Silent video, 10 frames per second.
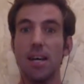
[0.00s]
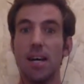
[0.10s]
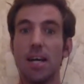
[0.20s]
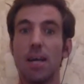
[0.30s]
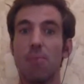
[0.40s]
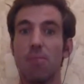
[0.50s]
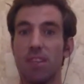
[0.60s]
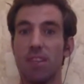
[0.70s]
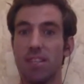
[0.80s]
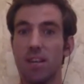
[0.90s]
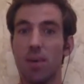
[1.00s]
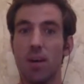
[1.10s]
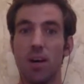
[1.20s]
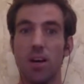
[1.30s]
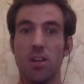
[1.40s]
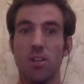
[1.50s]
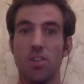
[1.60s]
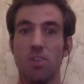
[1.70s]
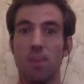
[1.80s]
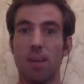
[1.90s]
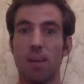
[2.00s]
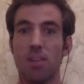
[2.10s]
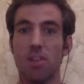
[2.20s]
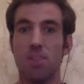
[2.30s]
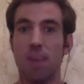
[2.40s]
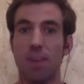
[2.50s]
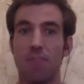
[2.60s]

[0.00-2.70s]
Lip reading: a couple of years ago when I heard Jim Mann,